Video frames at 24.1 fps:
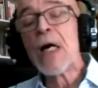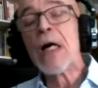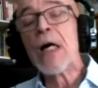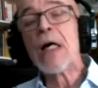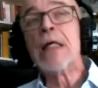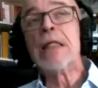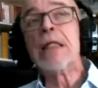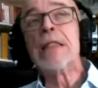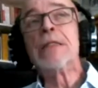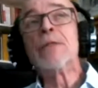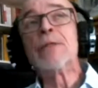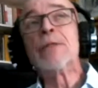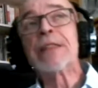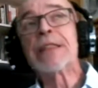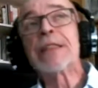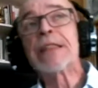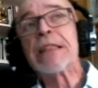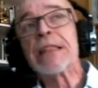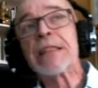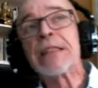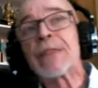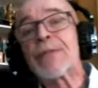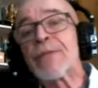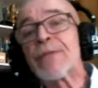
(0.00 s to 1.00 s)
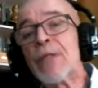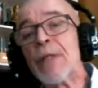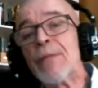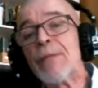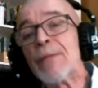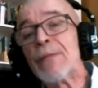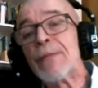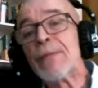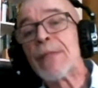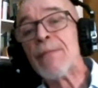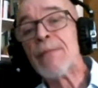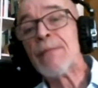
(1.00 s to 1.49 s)
which is
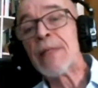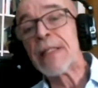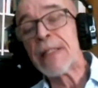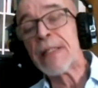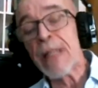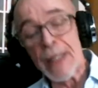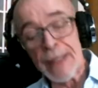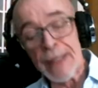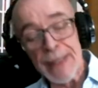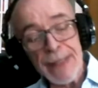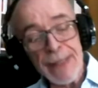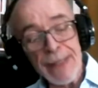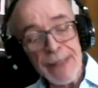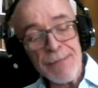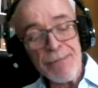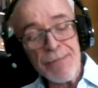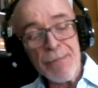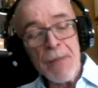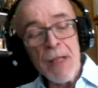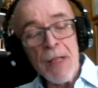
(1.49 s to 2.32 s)
from the mid-90s.